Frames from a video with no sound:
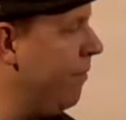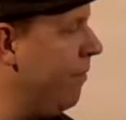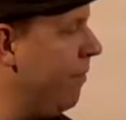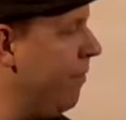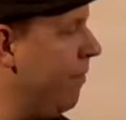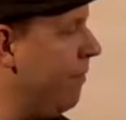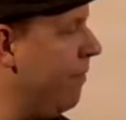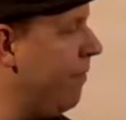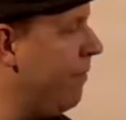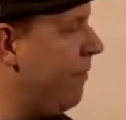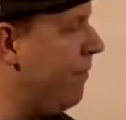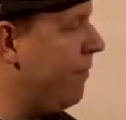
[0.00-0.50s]

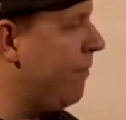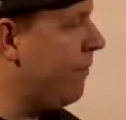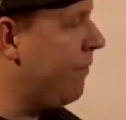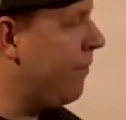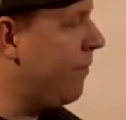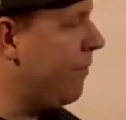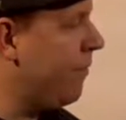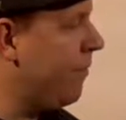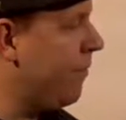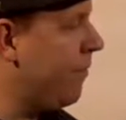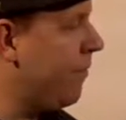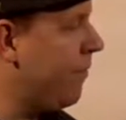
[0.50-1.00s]

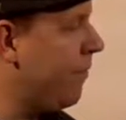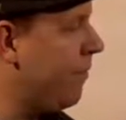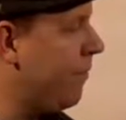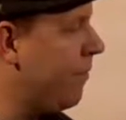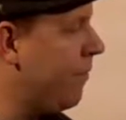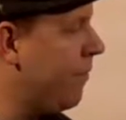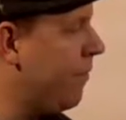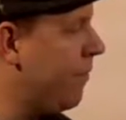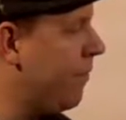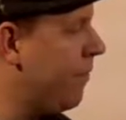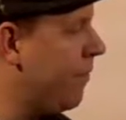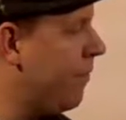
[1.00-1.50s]

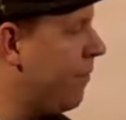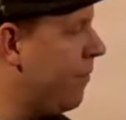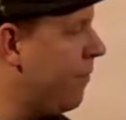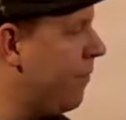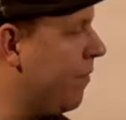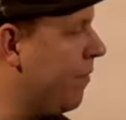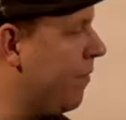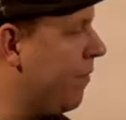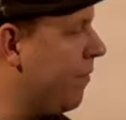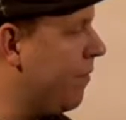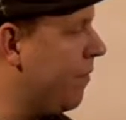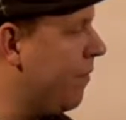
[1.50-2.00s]

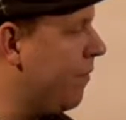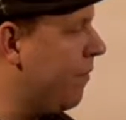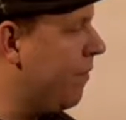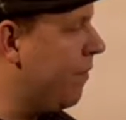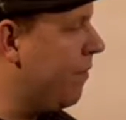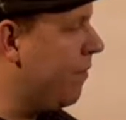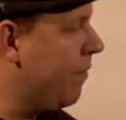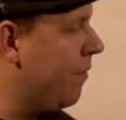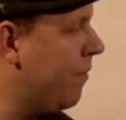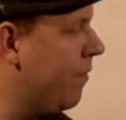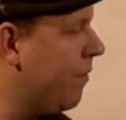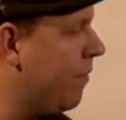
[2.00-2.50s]

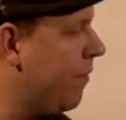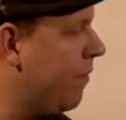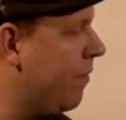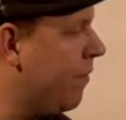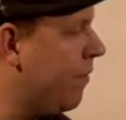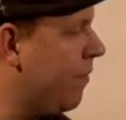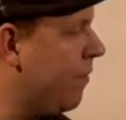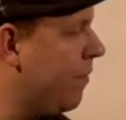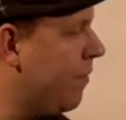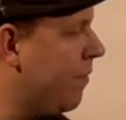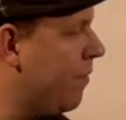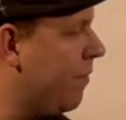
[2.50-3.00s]

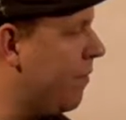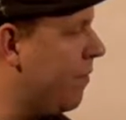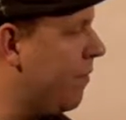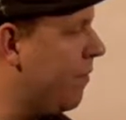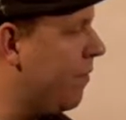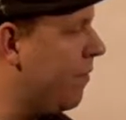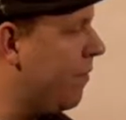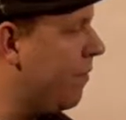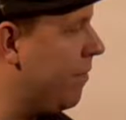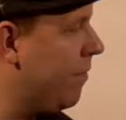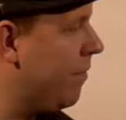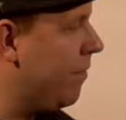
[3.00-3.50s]

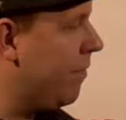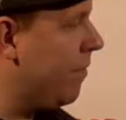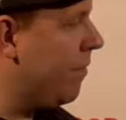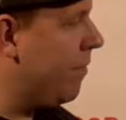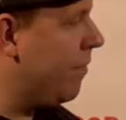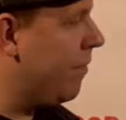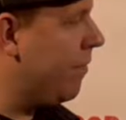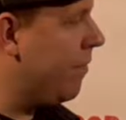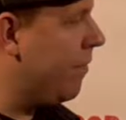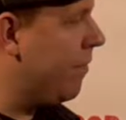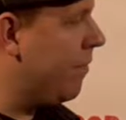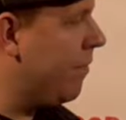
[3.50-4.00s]

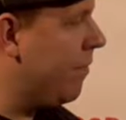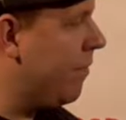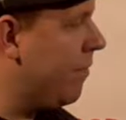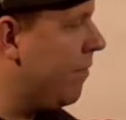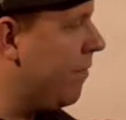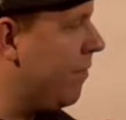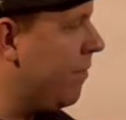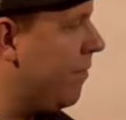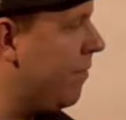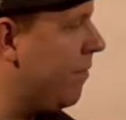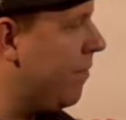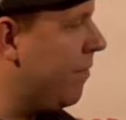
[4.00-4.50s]

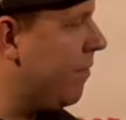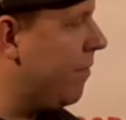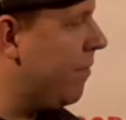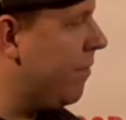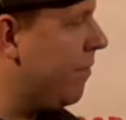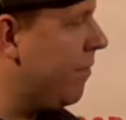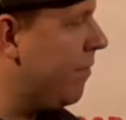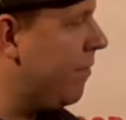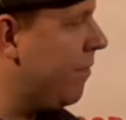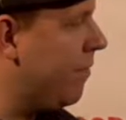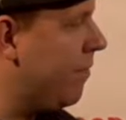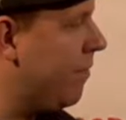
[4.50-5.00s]

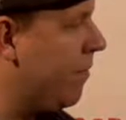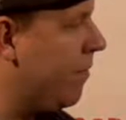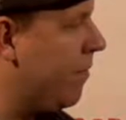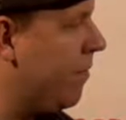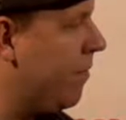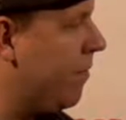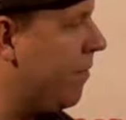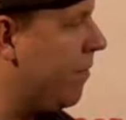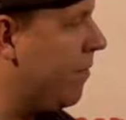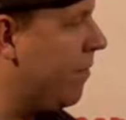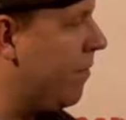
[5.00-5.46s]
(silent)